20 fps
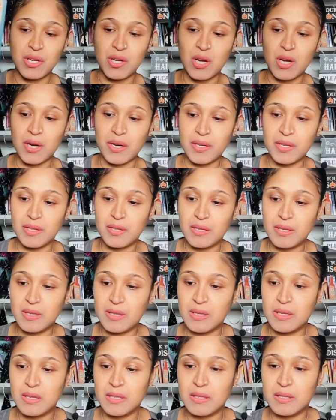card,
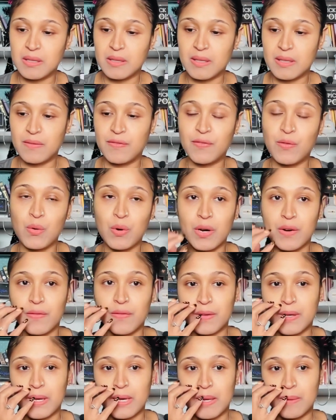the Four
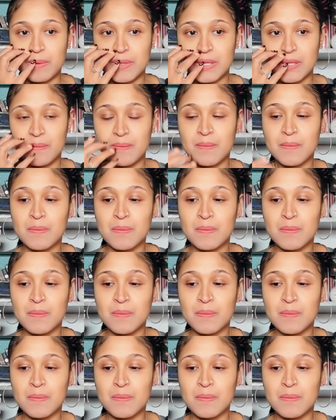of Cups.